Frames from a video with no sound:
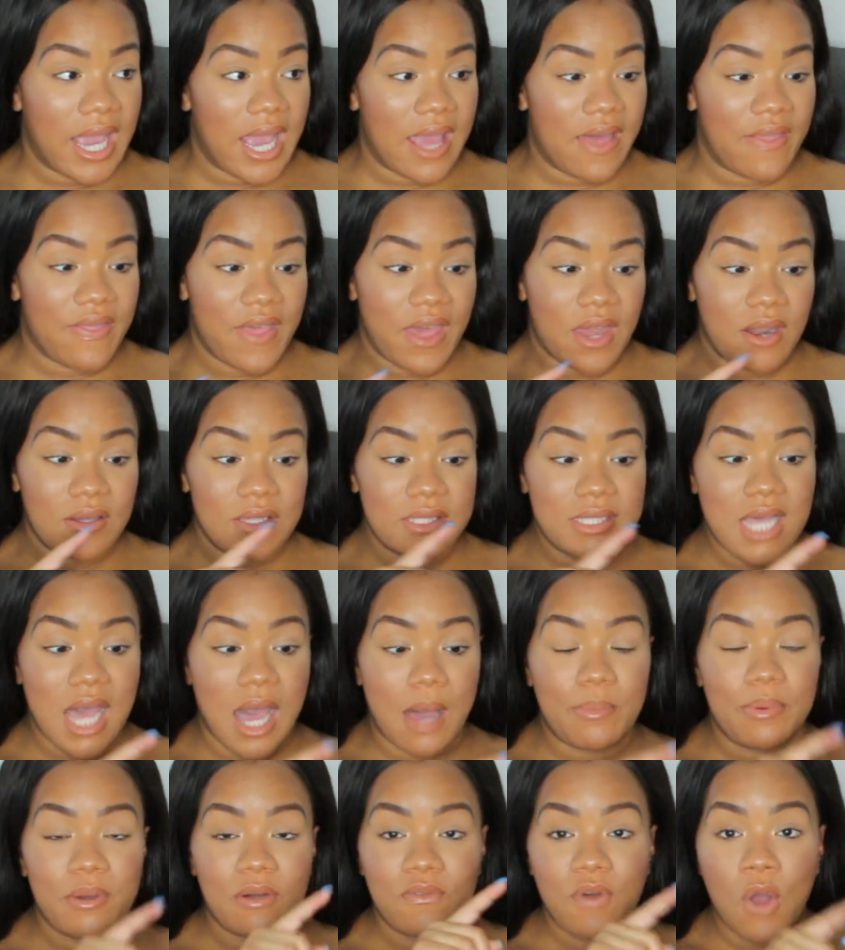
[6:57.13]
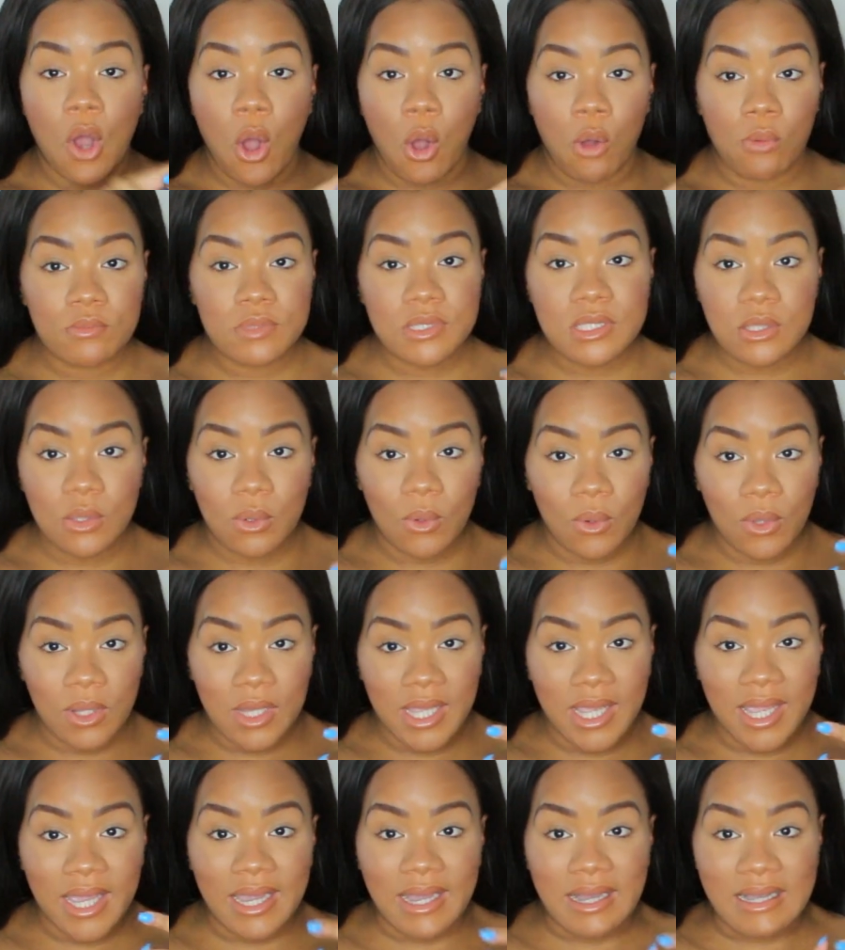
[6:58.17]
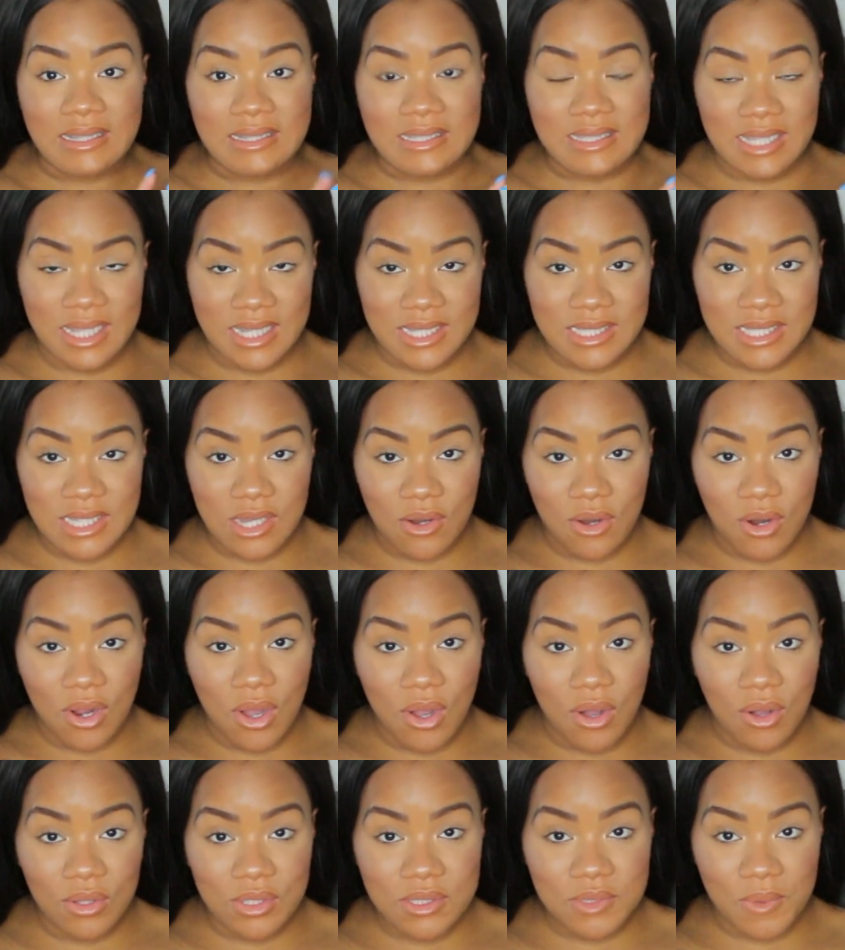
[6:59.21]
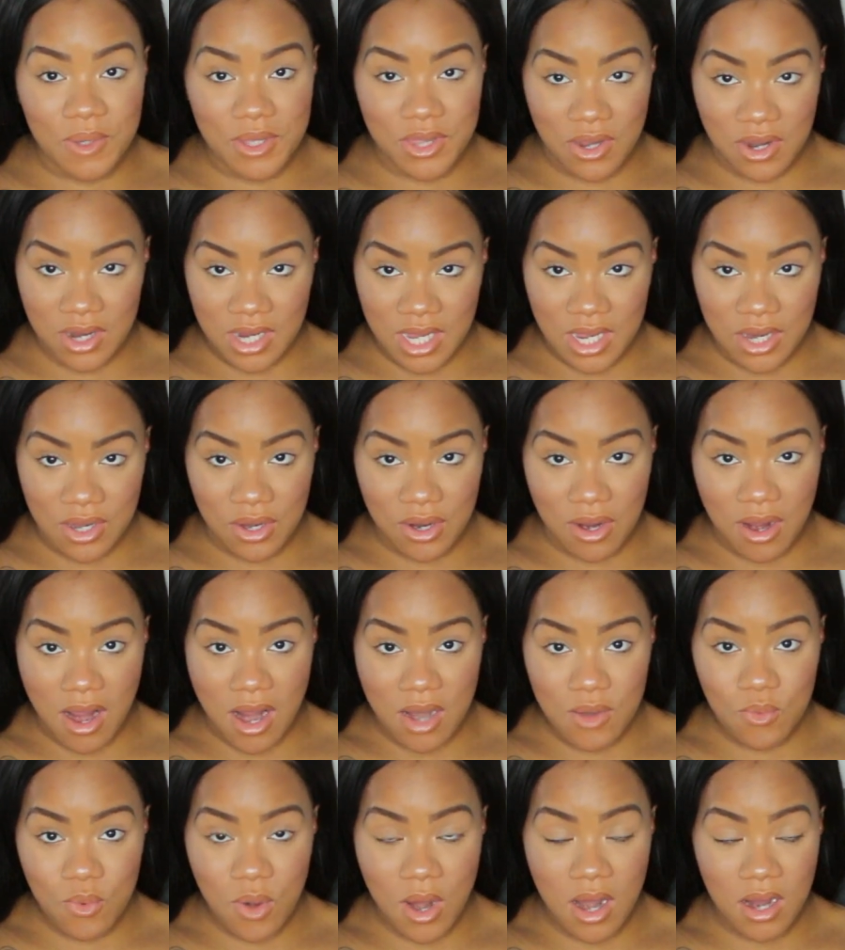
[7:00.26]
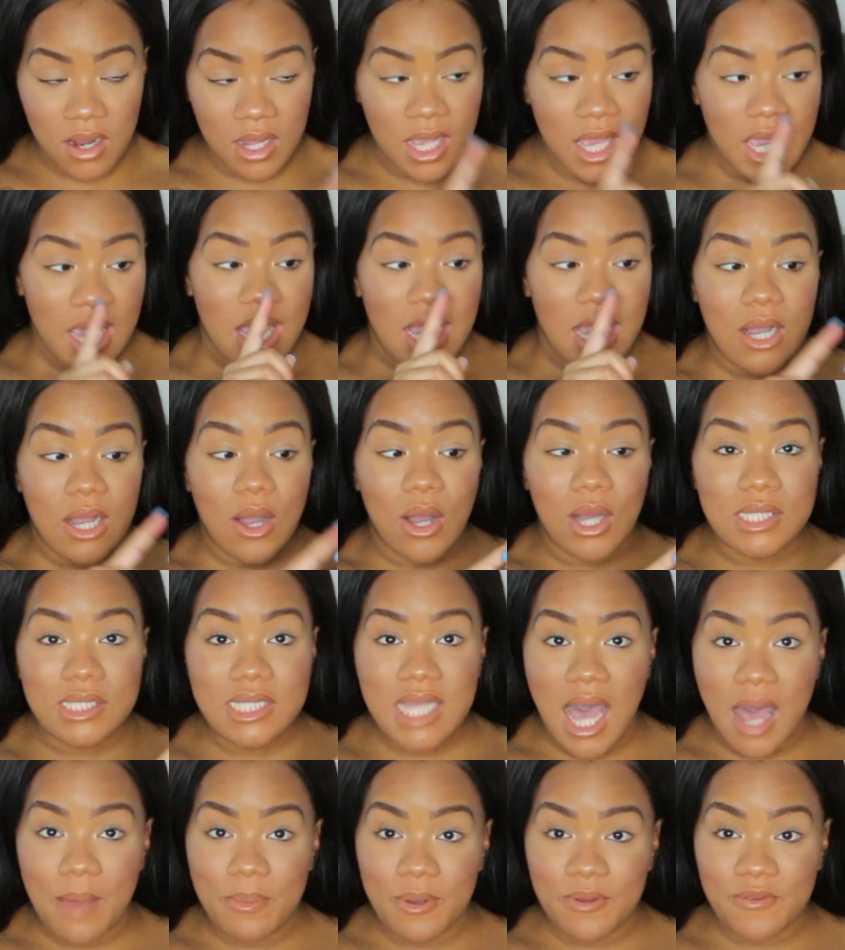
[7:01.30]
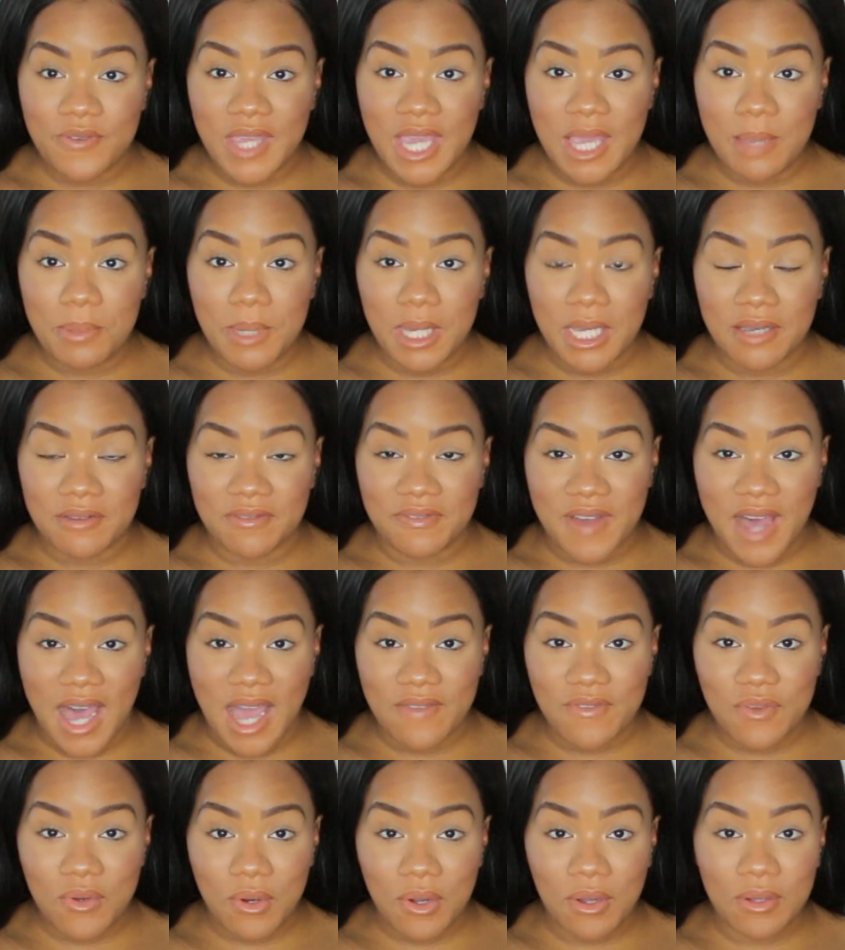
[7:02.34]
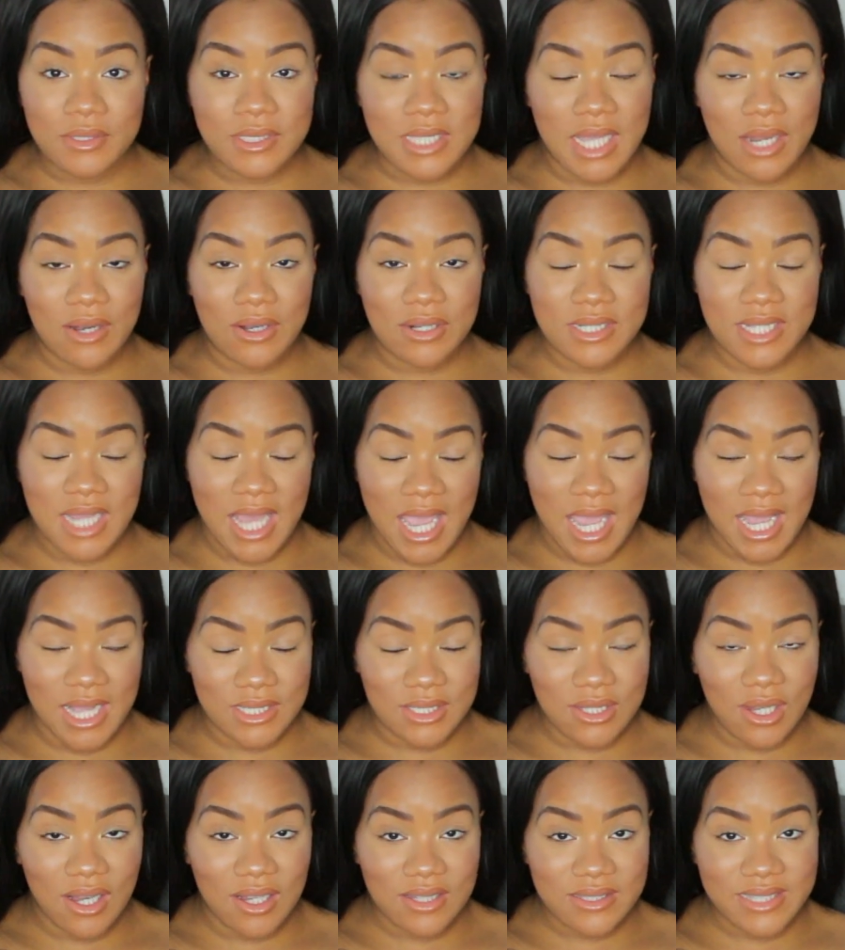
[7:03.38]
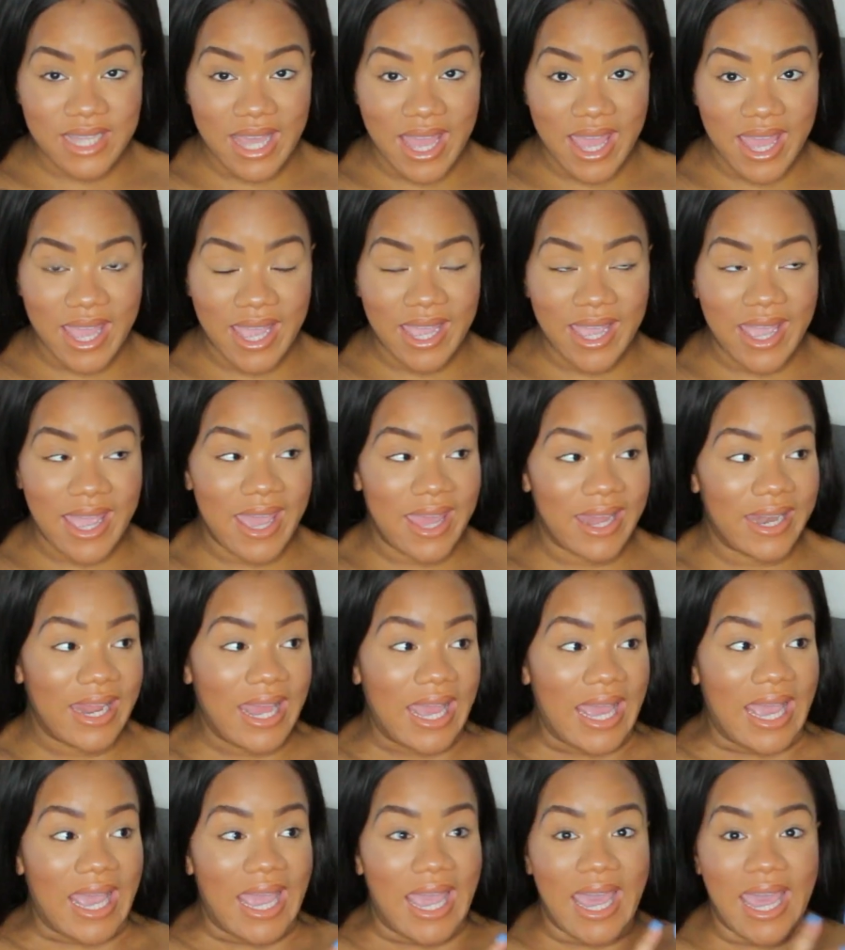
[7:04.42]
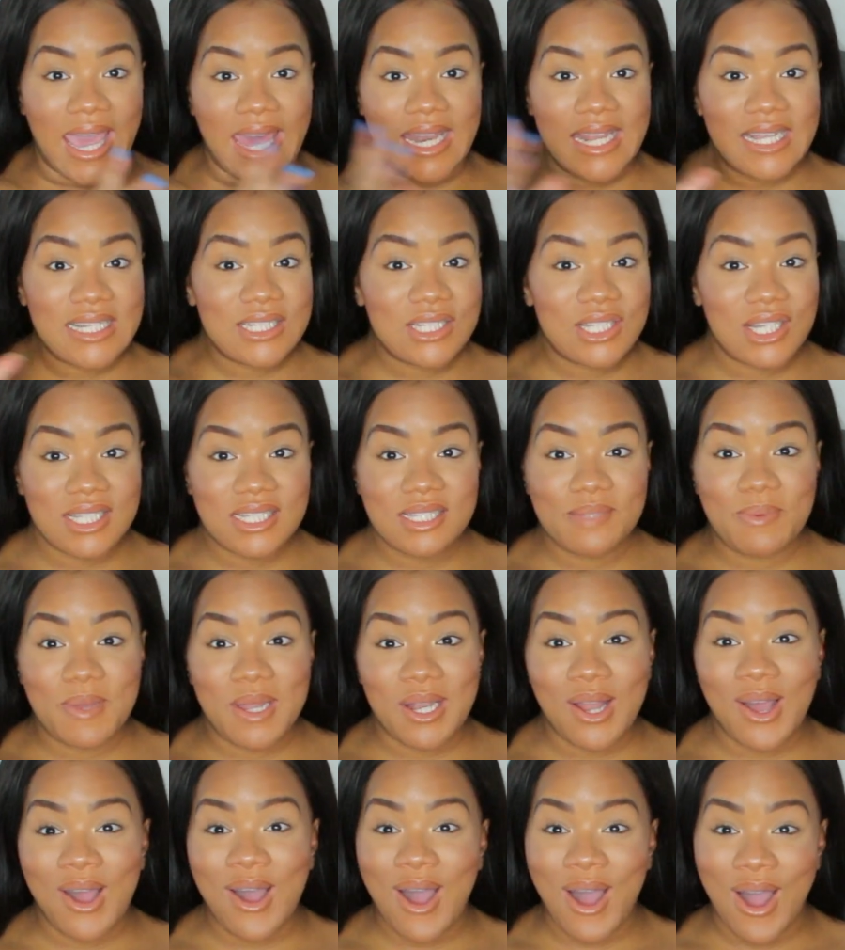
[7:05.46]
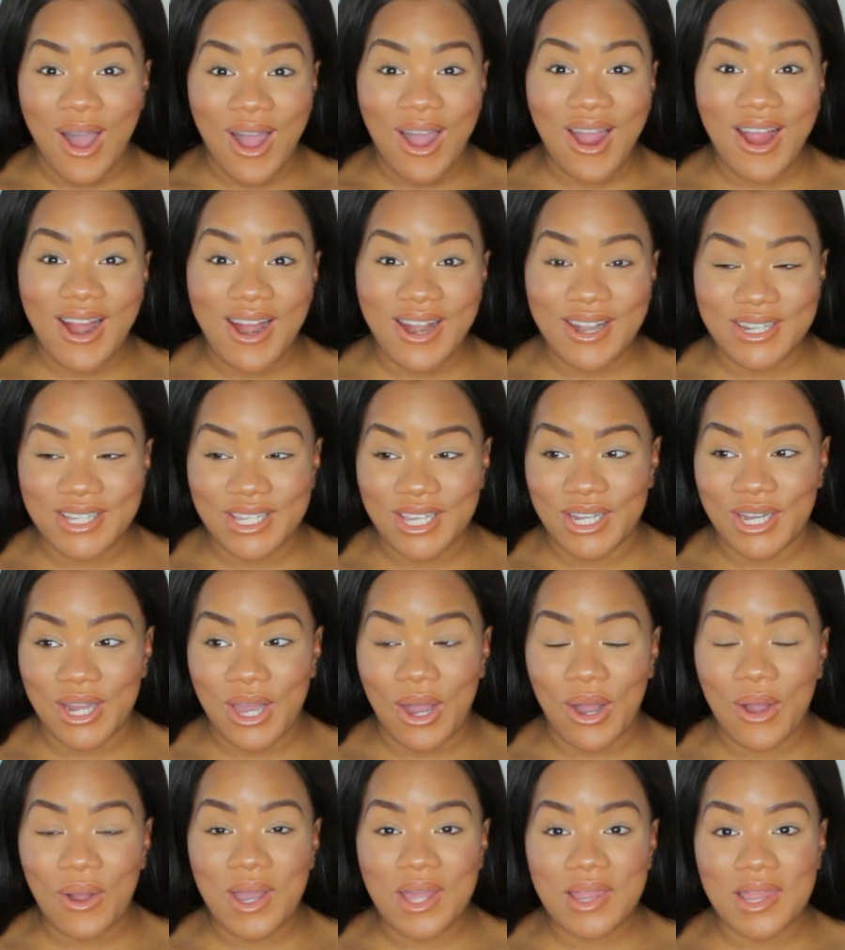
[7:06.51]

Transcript: And then on top of homeschooling a 6-year-old with her kindergarten work, on top of keeping a 5-year-old entertained all day, and it has just been hard, you know?